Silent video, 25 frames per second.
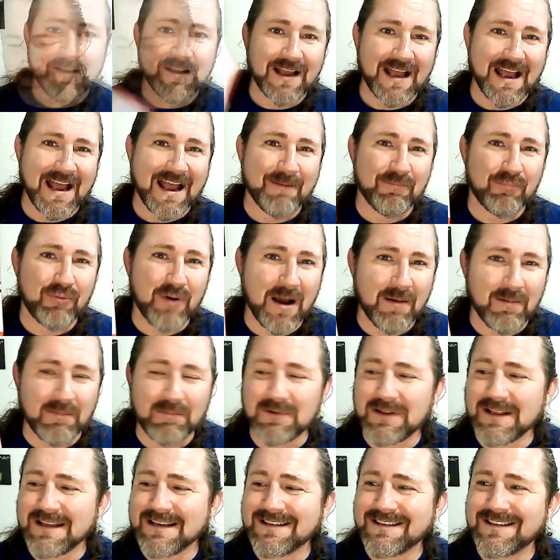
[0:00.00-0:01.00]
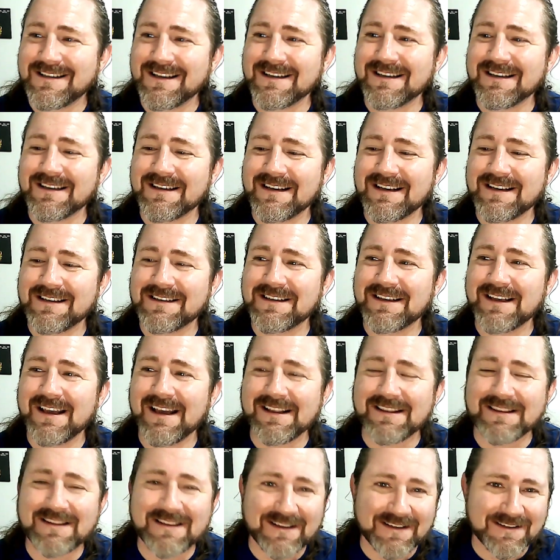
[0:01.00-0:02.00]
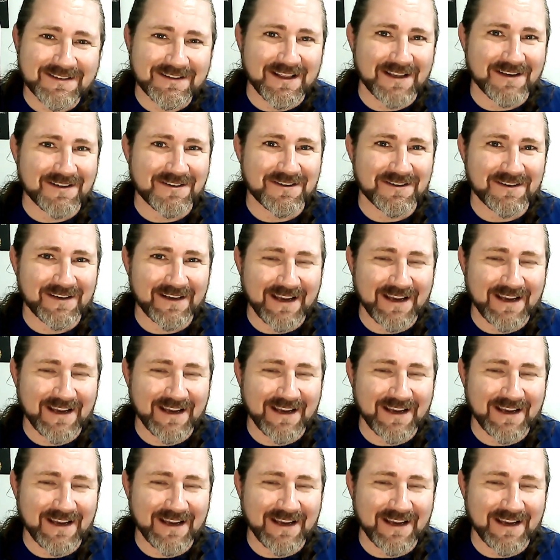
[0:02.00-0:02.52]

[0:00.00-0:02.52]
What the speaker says: I probably didn't need to get the extension